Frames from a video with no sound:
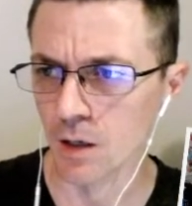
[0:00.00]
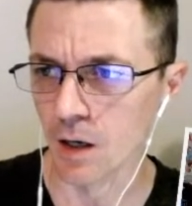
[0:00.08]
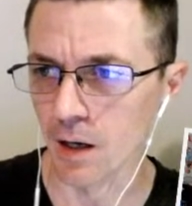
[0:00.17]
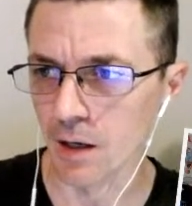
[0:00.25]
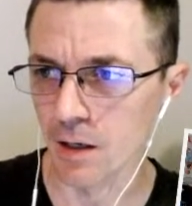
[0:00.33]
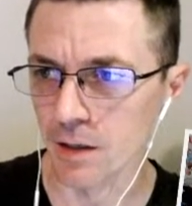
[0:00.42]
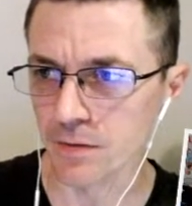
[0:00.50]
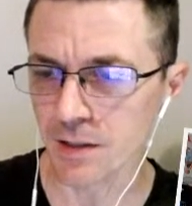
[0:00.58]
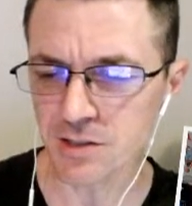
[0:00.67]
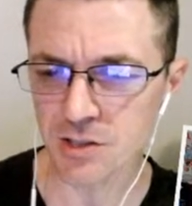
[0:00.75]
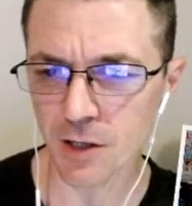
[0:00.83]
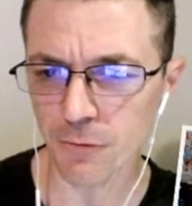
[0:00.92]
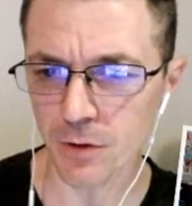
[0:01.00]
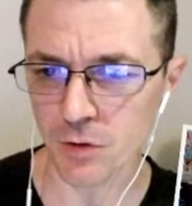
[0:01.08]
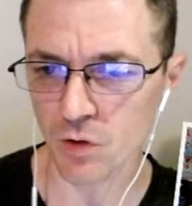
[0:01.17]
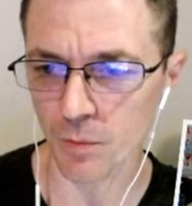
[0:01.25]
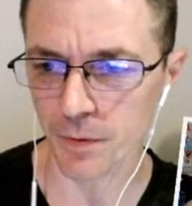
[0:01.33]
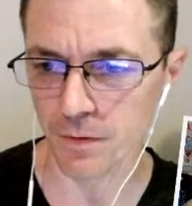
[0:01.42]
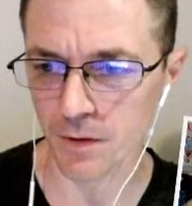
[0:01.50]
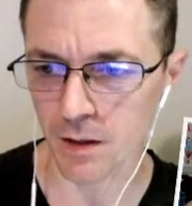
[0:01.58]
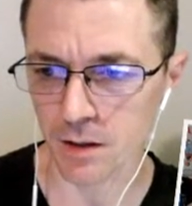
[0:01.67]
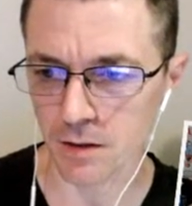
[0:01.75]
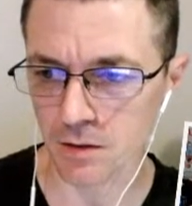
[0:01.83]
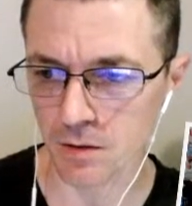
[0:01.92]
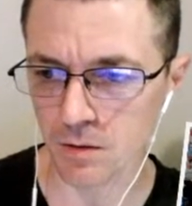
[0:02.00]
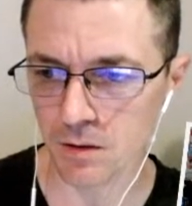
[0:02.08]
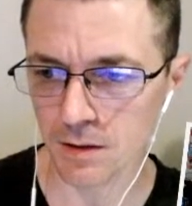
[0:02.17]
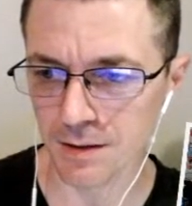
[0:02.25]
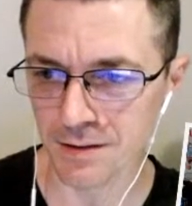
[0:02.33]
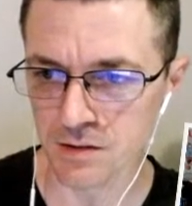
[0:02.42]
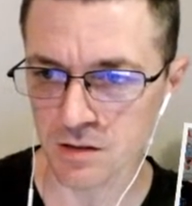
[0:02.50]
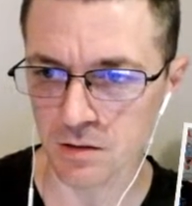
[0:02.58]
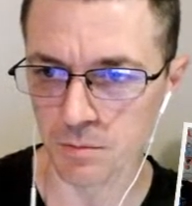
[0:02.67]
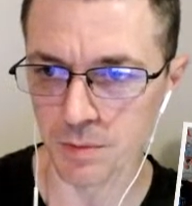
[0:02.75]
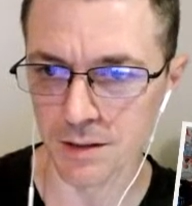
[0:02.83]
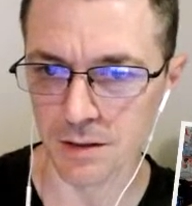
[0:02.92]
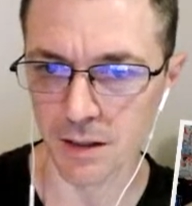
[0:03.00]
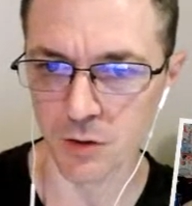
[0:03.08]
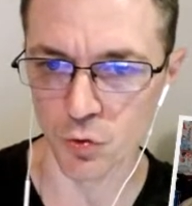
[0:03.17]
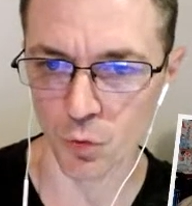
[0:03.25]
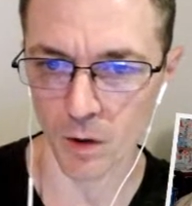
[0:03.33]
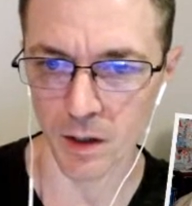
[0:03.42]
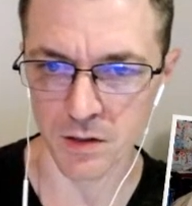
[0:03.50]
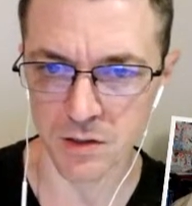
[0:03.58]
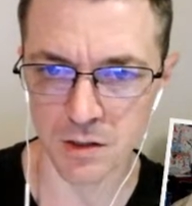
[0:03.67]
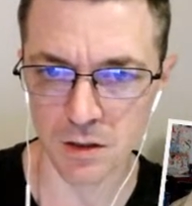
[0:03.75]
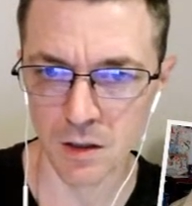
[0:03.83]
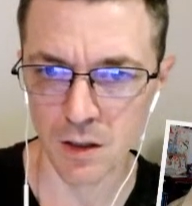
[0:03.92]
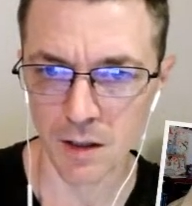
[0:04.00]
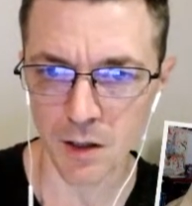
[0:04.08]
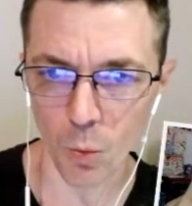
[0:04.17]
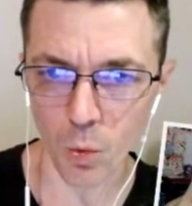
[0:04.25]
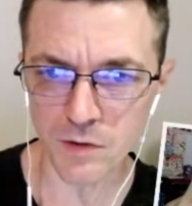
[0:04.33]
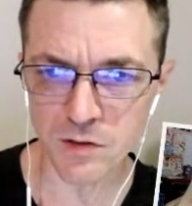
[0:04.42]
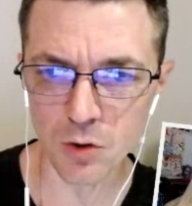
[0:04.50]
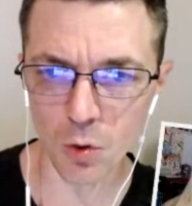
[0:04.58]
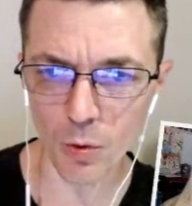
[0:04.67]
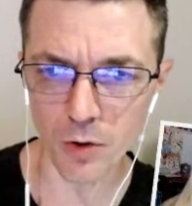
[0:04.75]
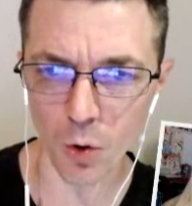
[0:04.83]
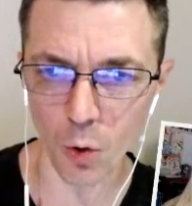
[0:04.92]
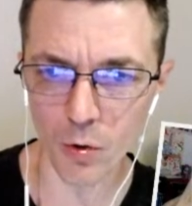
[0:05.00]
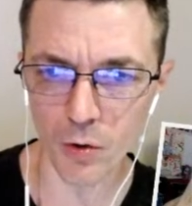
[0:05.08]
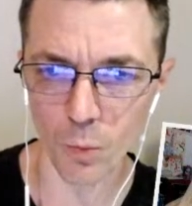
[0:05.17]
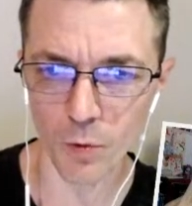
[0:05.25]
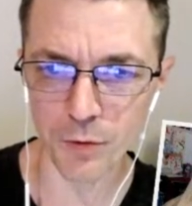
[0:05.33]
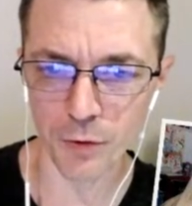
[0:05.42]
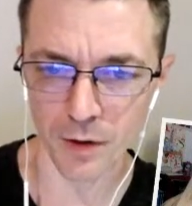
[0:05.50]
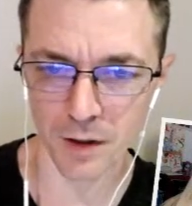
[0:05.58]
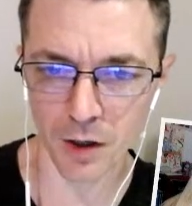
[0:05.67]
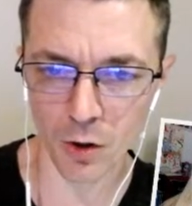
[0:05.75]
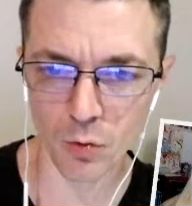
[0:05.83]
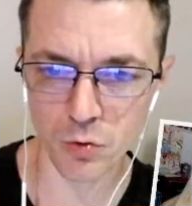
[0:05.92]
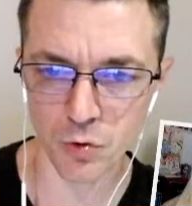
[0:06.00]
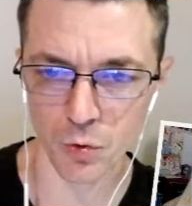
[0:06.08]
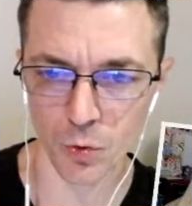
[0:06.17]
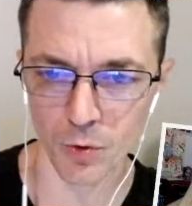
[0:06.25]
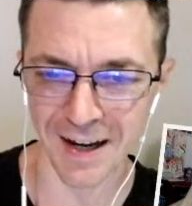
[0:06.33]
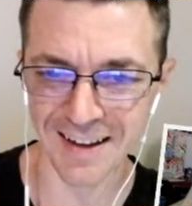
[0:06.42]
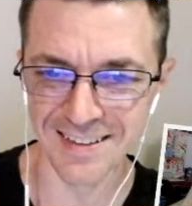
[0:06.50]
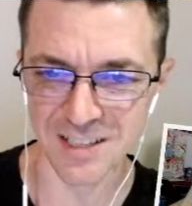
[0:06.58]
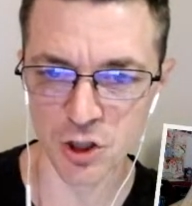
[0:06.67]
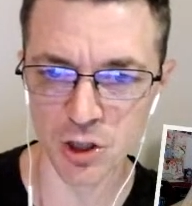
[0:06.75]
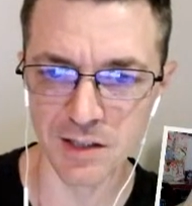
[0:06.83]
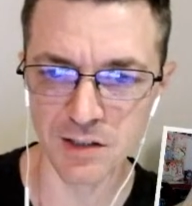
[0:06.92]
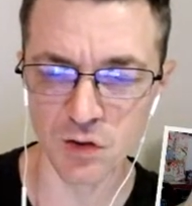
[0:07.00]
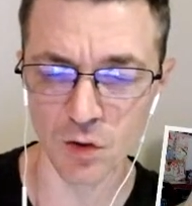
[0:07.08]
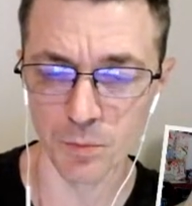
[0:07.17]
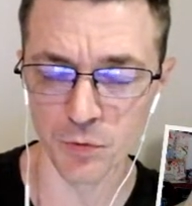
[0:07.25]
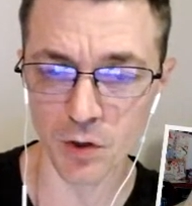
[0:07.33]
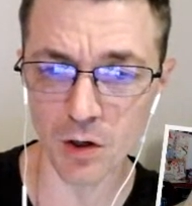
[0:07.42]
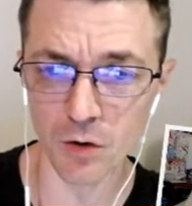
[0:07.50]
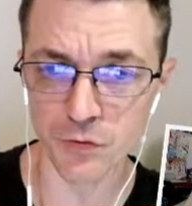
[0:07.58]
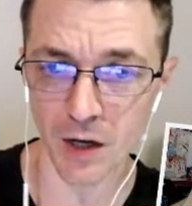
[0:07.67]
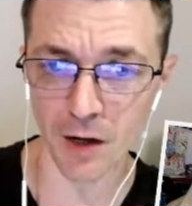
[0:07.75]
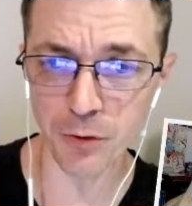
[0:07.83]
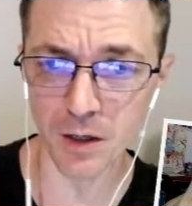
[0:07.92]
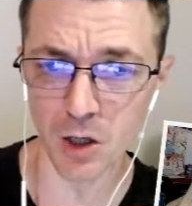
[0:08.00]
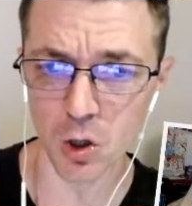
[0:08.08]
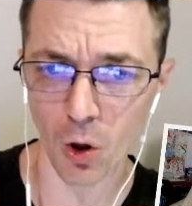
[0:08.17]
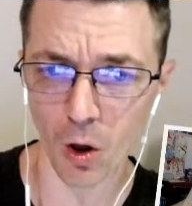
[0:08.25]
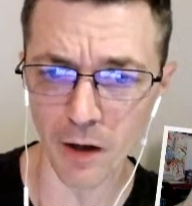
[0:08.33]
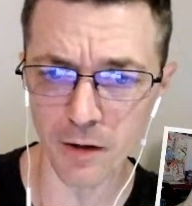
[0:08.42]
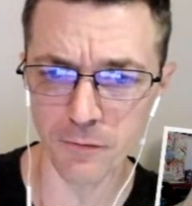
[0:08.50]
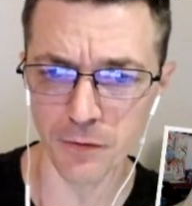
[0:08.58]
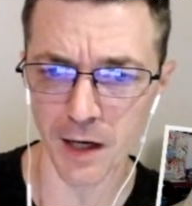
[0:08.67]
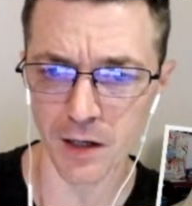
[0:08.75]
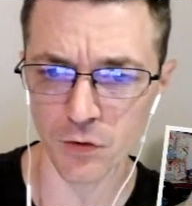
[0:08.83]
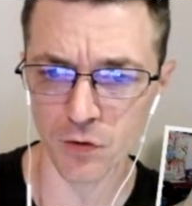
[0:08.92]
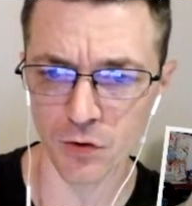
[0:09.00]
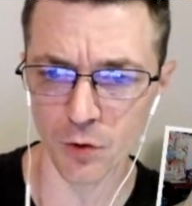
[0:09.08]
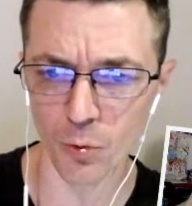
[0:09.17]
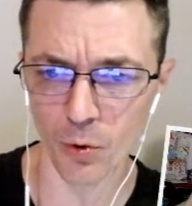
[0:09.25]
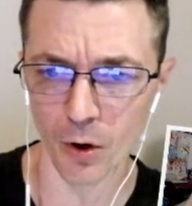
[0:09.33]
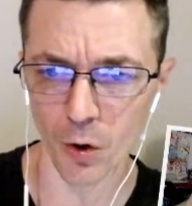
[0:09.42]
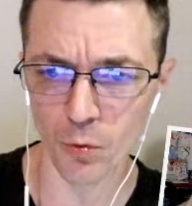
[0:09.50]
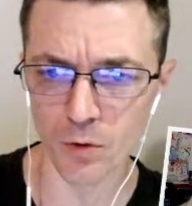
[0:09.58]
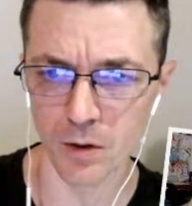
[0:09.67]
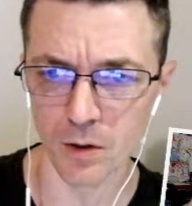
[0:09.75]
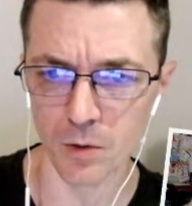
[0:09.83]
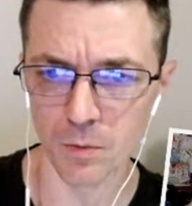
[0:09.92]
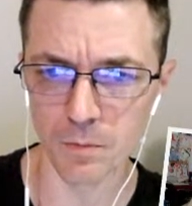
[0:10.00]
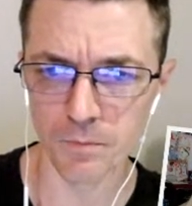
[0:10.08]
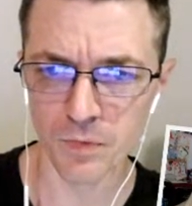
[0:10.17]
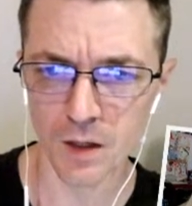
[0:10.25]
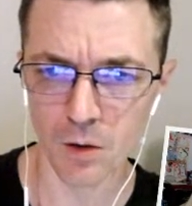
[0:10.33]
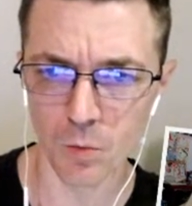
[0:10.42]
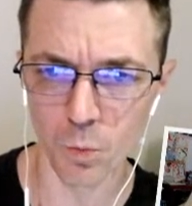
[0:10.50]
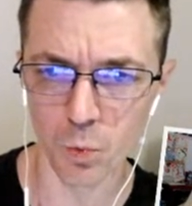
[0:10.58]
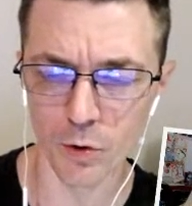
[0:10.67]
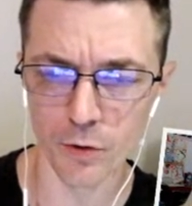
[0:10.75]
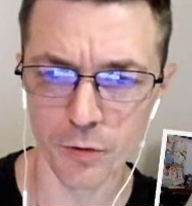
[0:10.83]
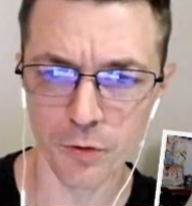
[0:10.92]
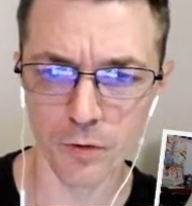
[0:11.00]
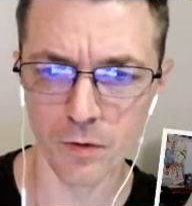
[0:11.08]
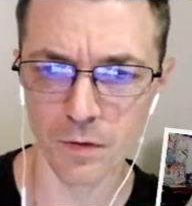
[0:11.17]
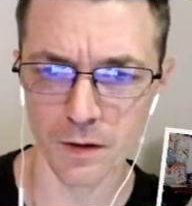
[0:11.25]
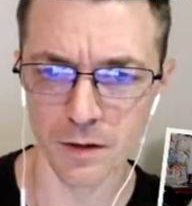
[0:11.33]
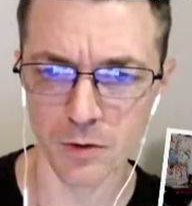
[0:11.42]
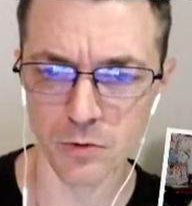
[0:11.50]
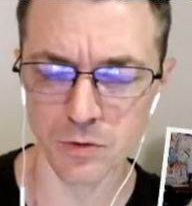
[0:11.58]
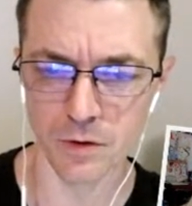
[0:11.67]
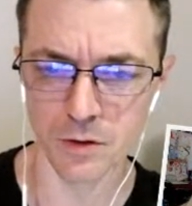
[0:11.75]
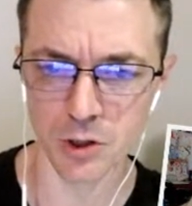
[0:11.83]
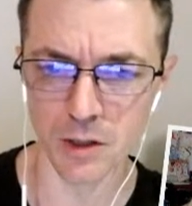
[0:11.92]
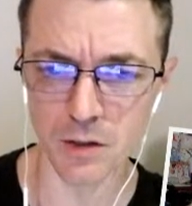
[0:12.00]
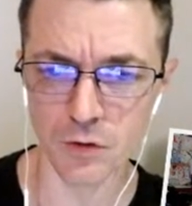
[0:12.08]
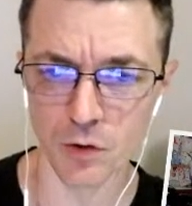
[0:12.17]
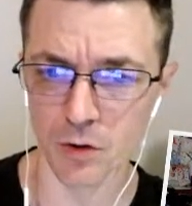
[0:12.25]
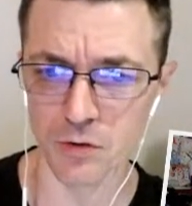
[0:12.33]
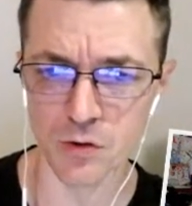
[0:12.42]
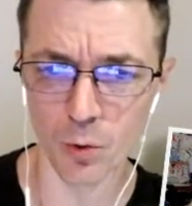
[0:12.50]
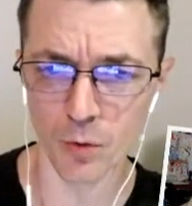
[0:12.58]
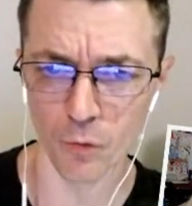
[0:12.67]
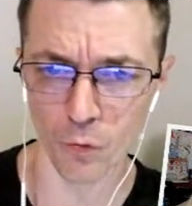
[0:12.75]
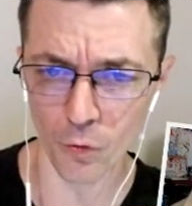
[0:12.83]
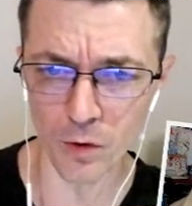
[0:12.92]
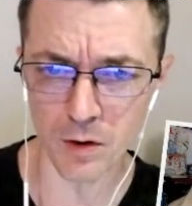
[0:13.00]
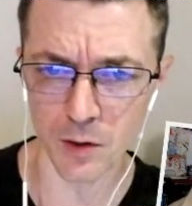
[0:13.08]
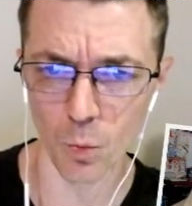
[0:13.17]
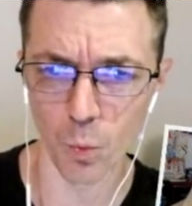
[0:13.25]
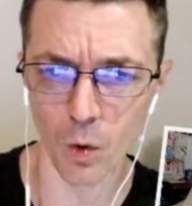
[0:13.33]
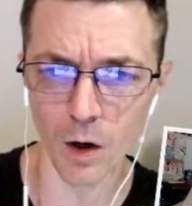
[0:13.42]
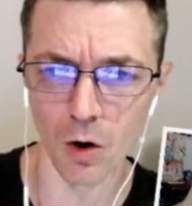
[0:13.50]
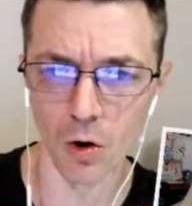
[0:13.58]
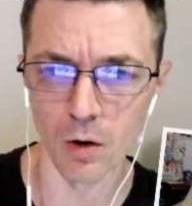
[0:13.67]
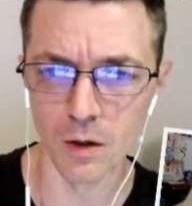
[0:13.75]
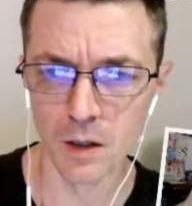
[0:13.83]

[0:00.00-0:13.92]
And that's definitely something that needs to be addressed. Now, what's going on with the character and the chains themselves? I think a lot of that center area with the character and the chains is going really well.